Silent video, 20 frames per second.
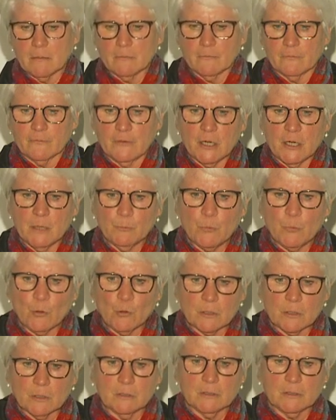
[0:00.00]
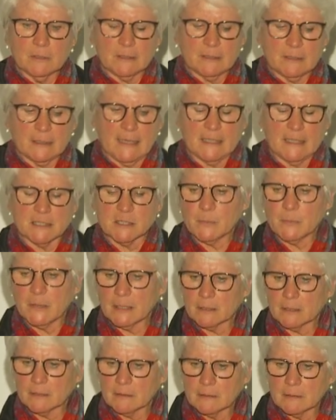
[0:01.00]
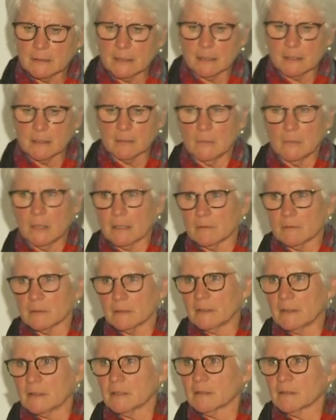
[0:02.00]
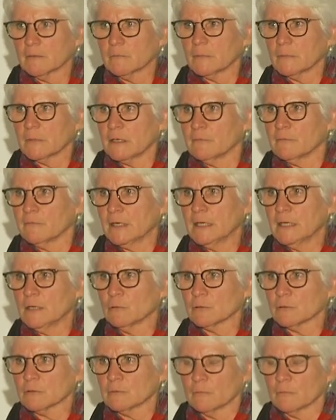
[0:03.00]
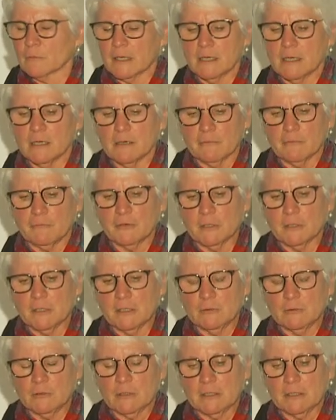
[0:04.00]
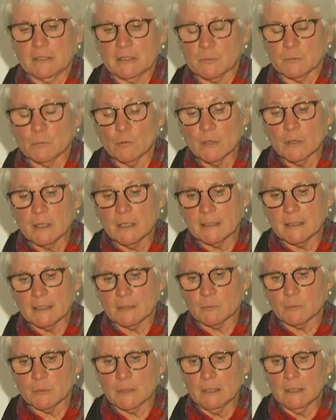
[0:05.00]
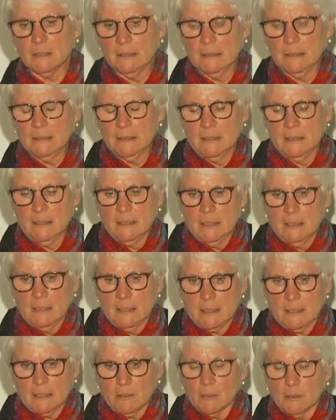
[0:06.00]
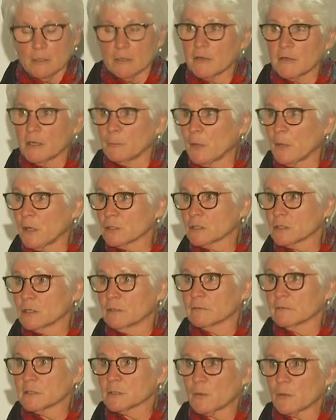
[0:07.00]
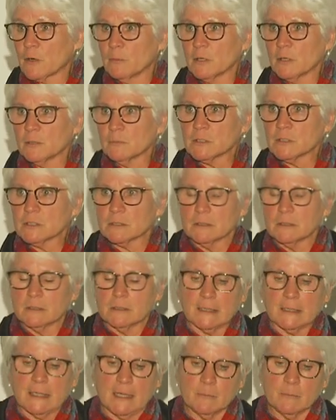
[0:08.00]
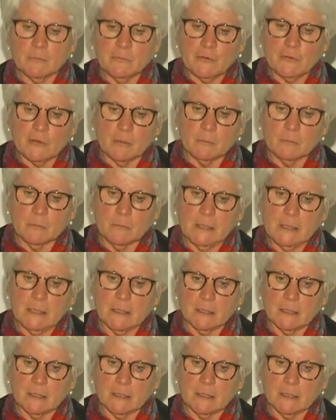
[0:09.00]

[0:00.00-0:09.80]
Very important aspect, I think Willie already referred to it this morning, that a lot of our post-harvest problems come from